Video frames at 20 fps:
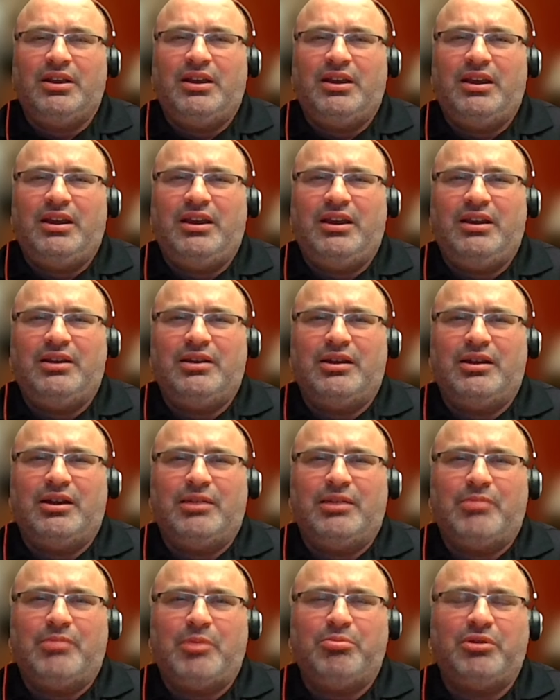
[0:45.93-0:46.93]
And uh,
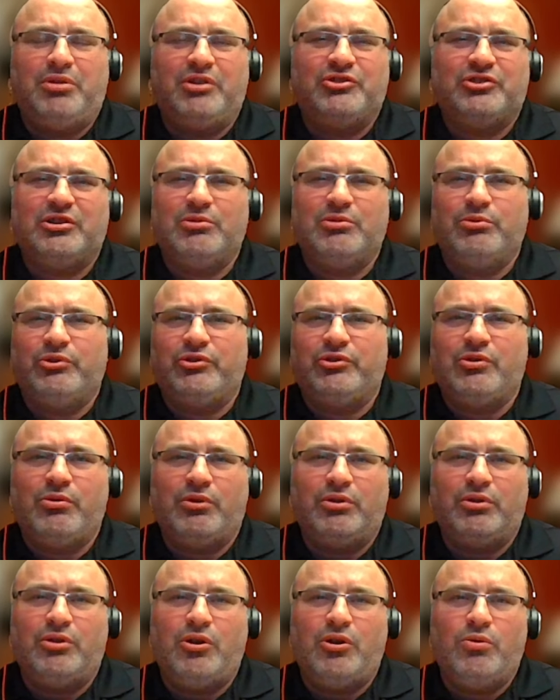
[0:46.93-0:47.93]
my blood sugar was going
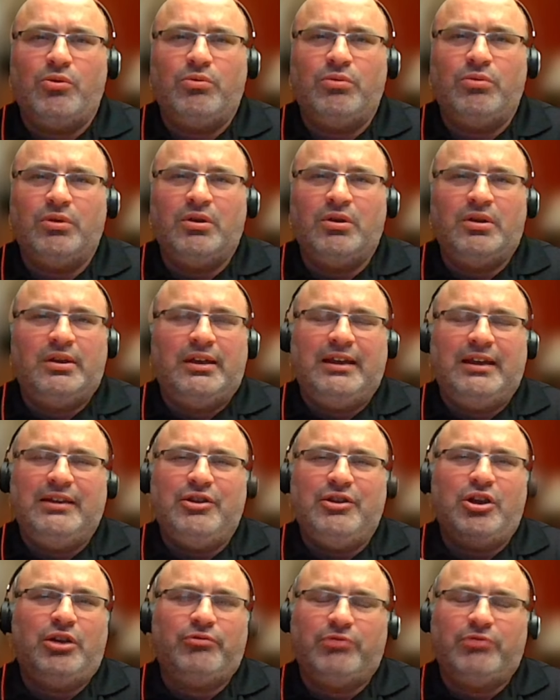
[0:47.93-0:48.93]
low and
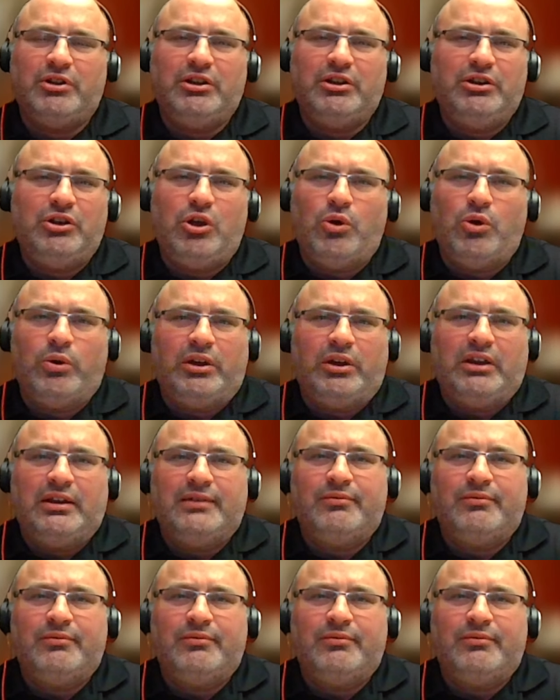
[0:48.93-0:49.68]
not really knowing it.